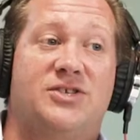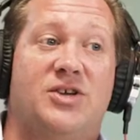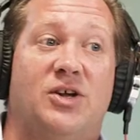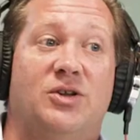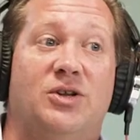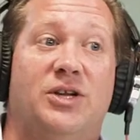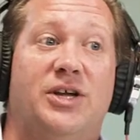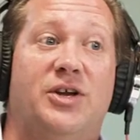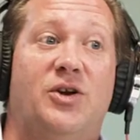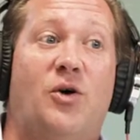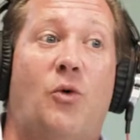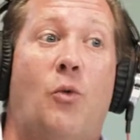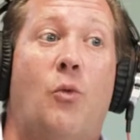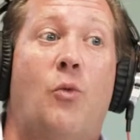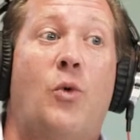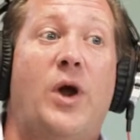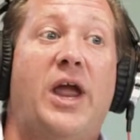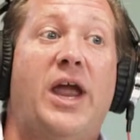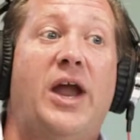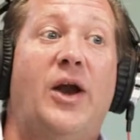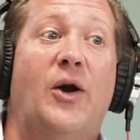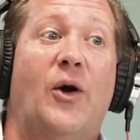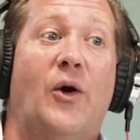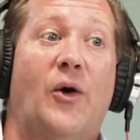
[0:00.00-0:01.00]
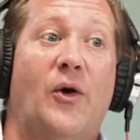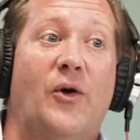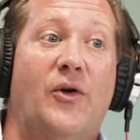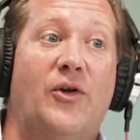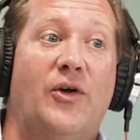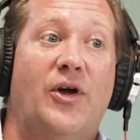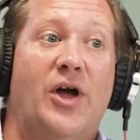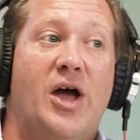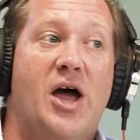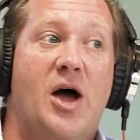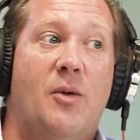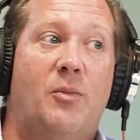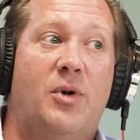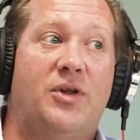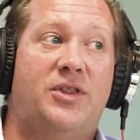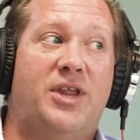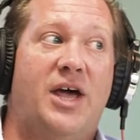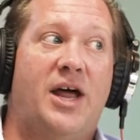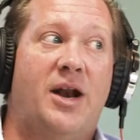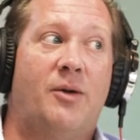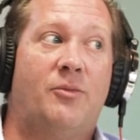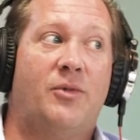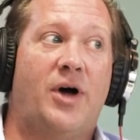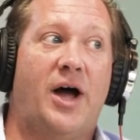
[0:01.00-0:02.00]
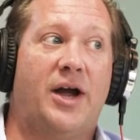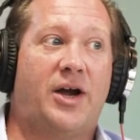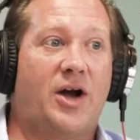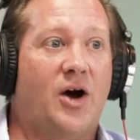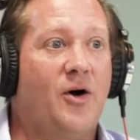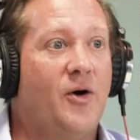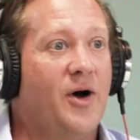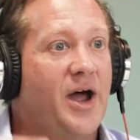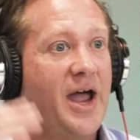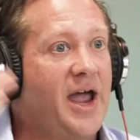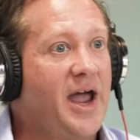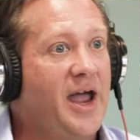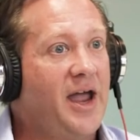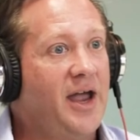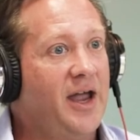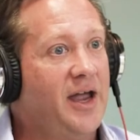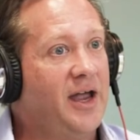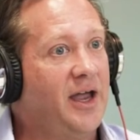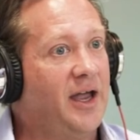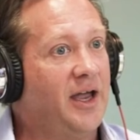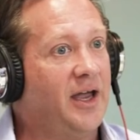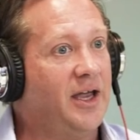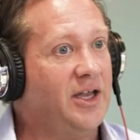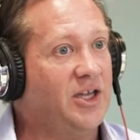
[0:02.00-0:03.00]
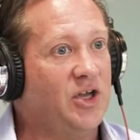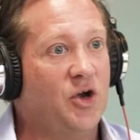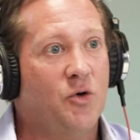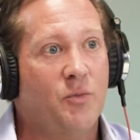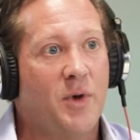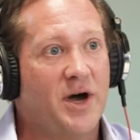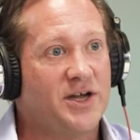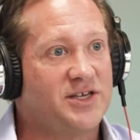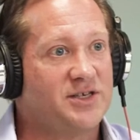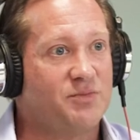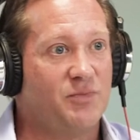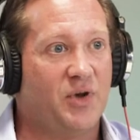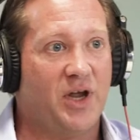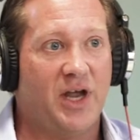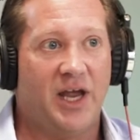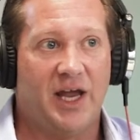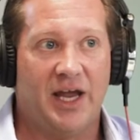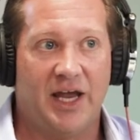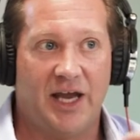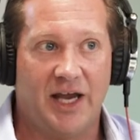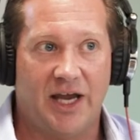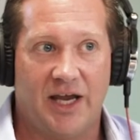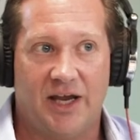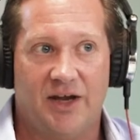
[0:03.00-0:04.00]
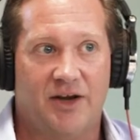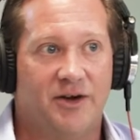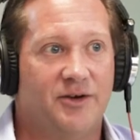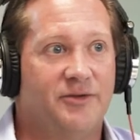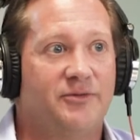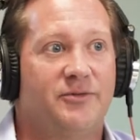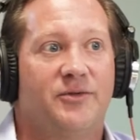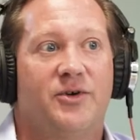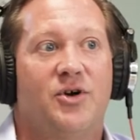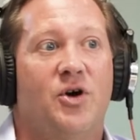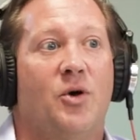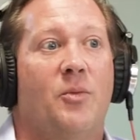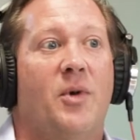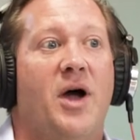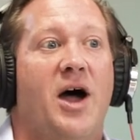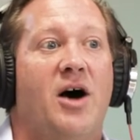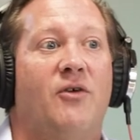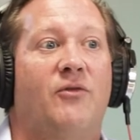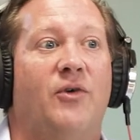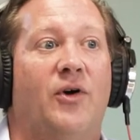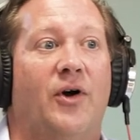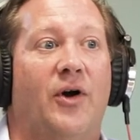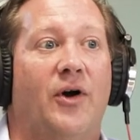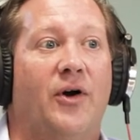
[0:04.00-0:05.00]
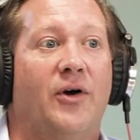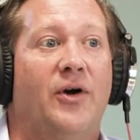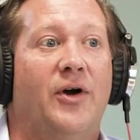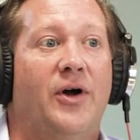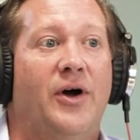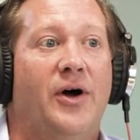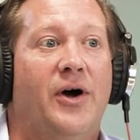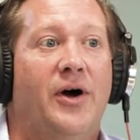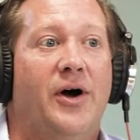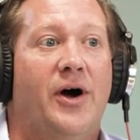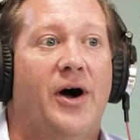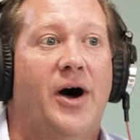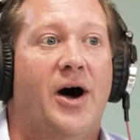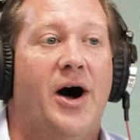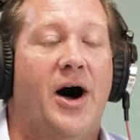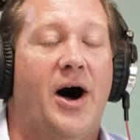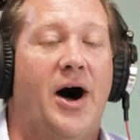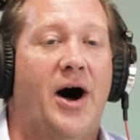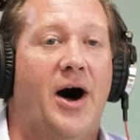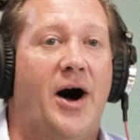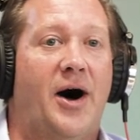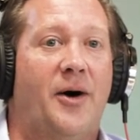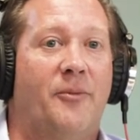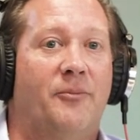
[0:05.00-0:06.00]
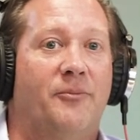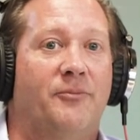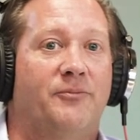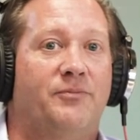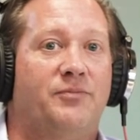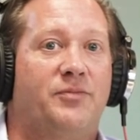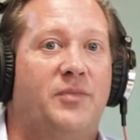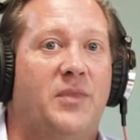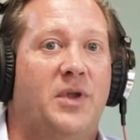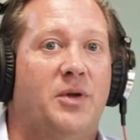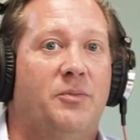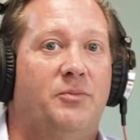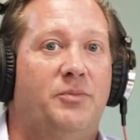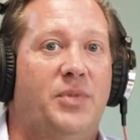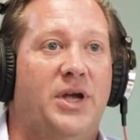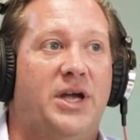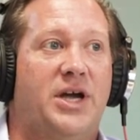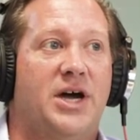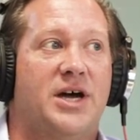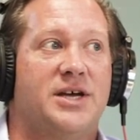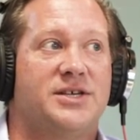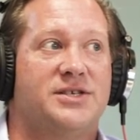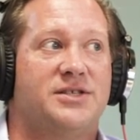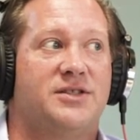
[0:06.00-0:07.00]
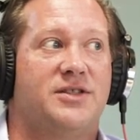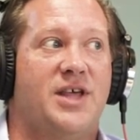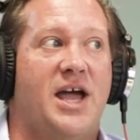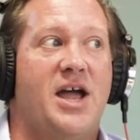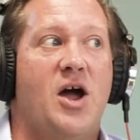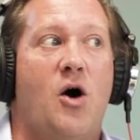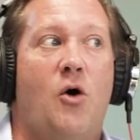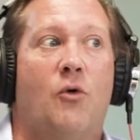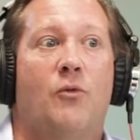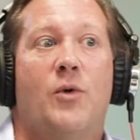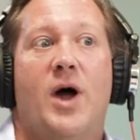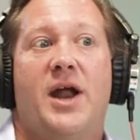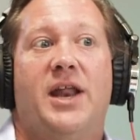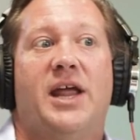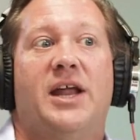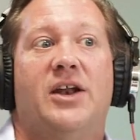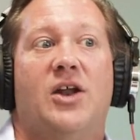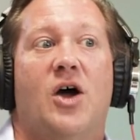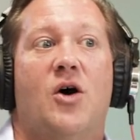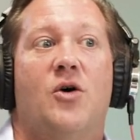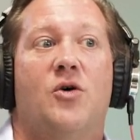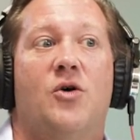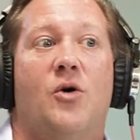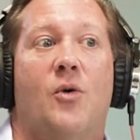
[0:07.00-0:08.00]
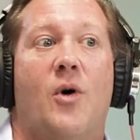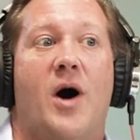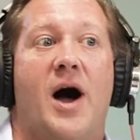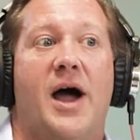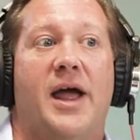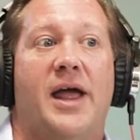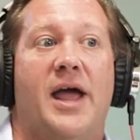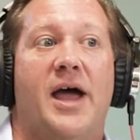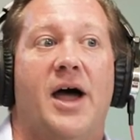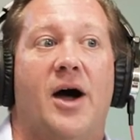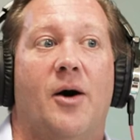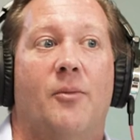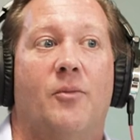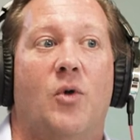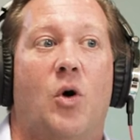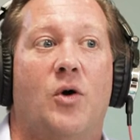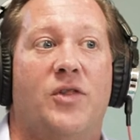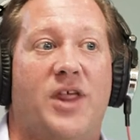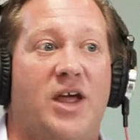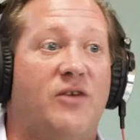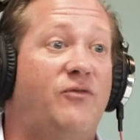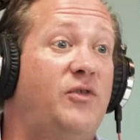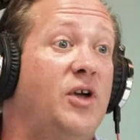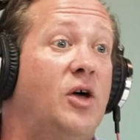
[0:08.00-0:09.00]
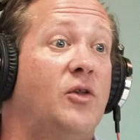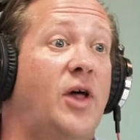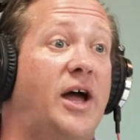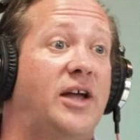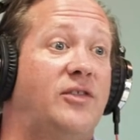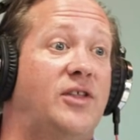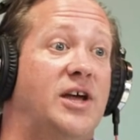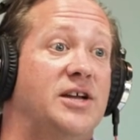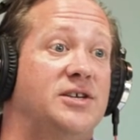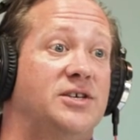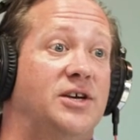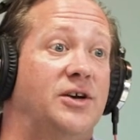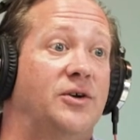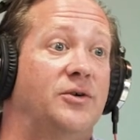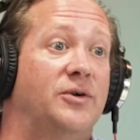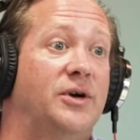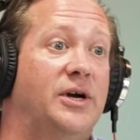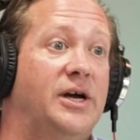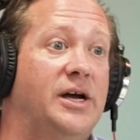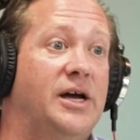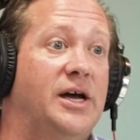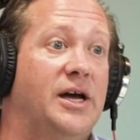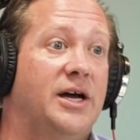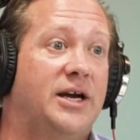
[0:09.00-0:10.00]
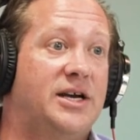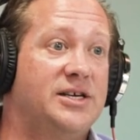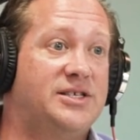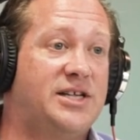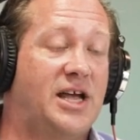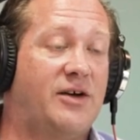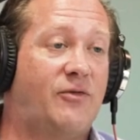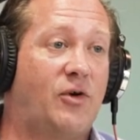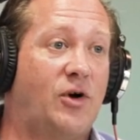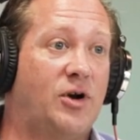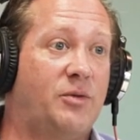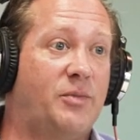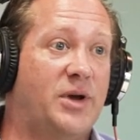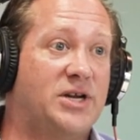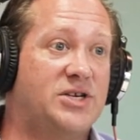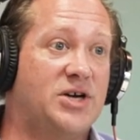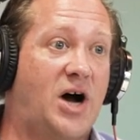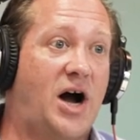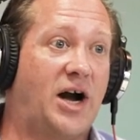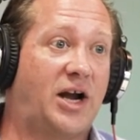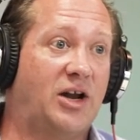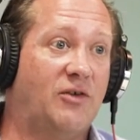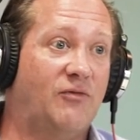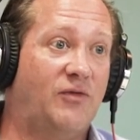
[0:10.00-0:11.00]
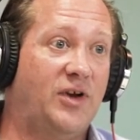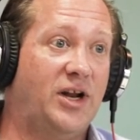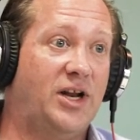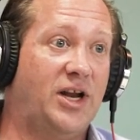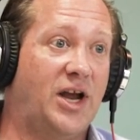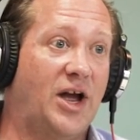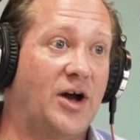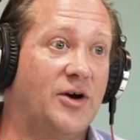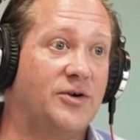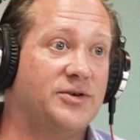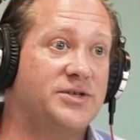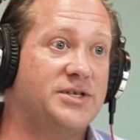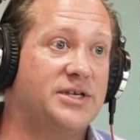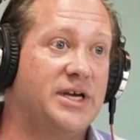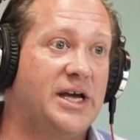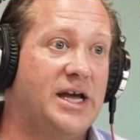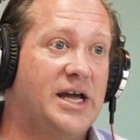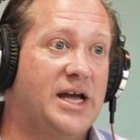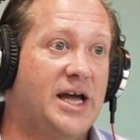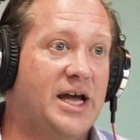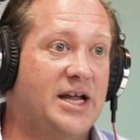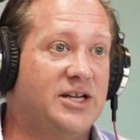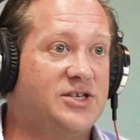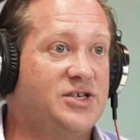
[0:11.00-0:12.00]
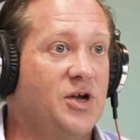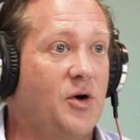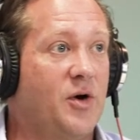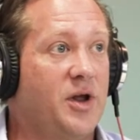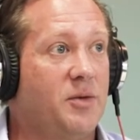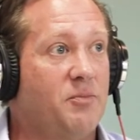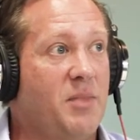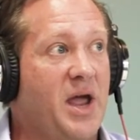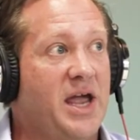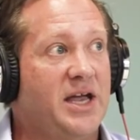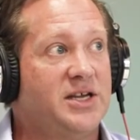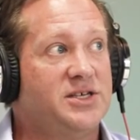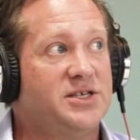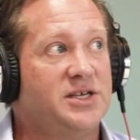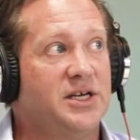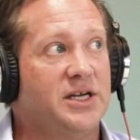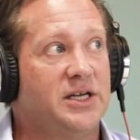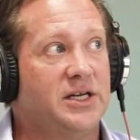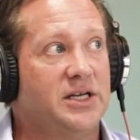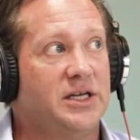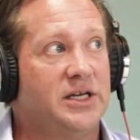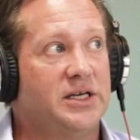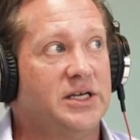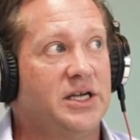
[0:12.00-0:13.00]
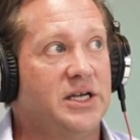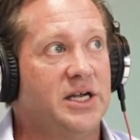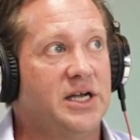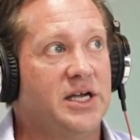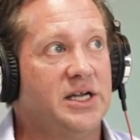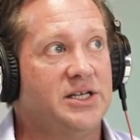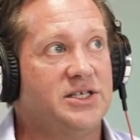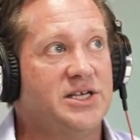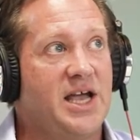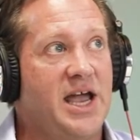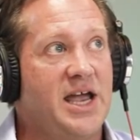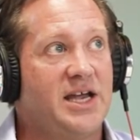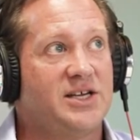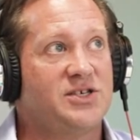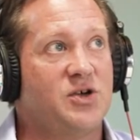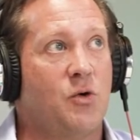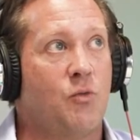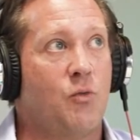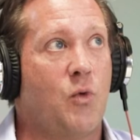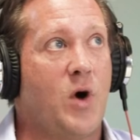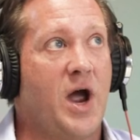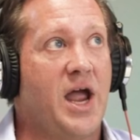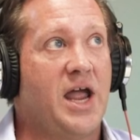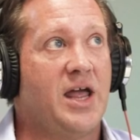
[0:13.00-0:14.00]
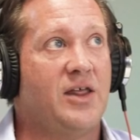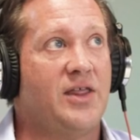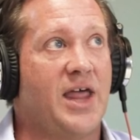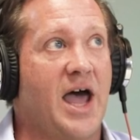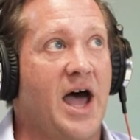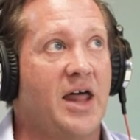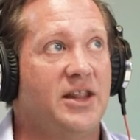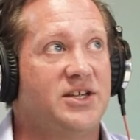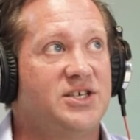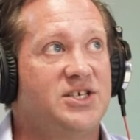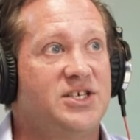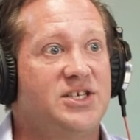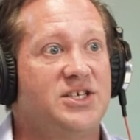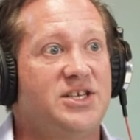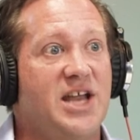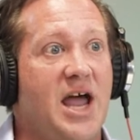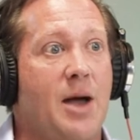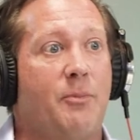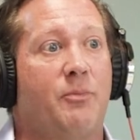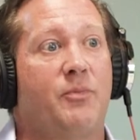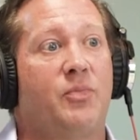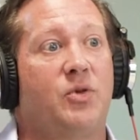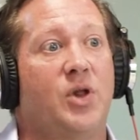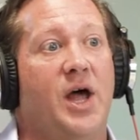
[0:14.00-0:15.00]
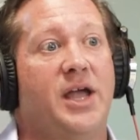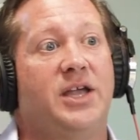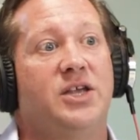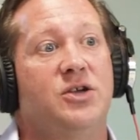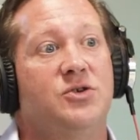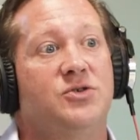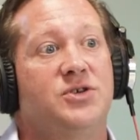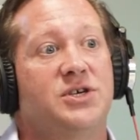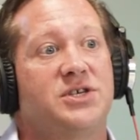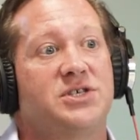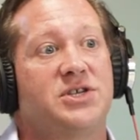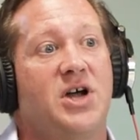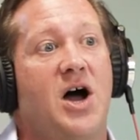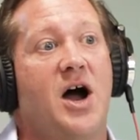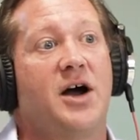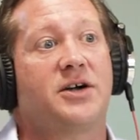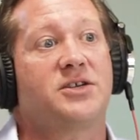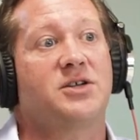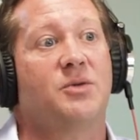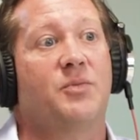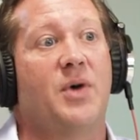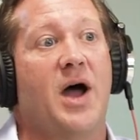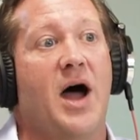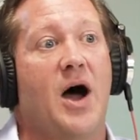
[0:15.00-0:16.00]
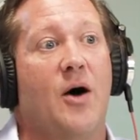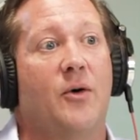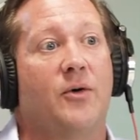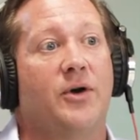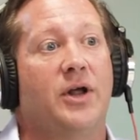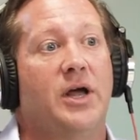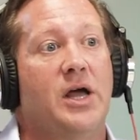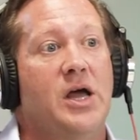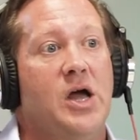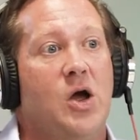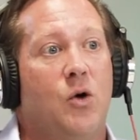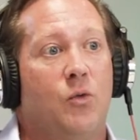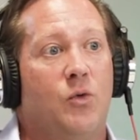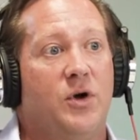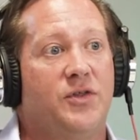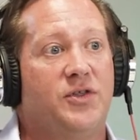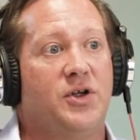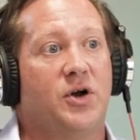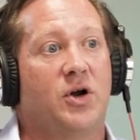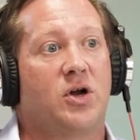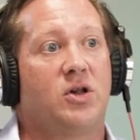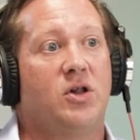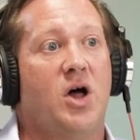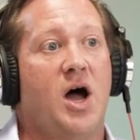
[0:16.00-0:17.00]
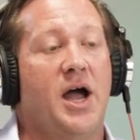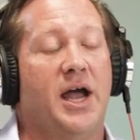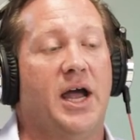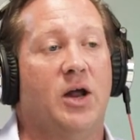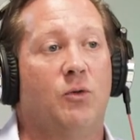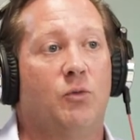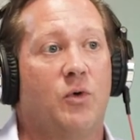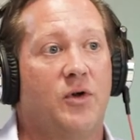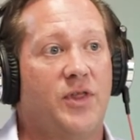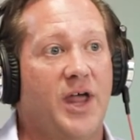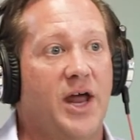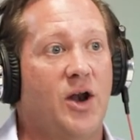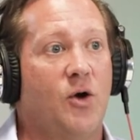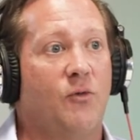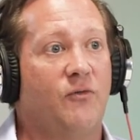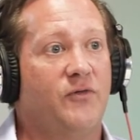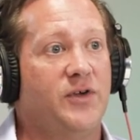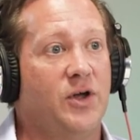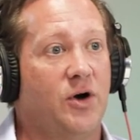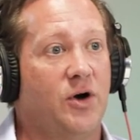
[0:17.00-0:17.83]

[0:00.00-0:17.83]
yeah. it's a little weird. But then I'm like, oh, hey, you must be right. whomever. Um, right because they already know who I am, or they feel like they do, right? Because they've heard me talk in videos, and so yeah. it makes it it takes away that step, like you just talked about, with your client, where they don't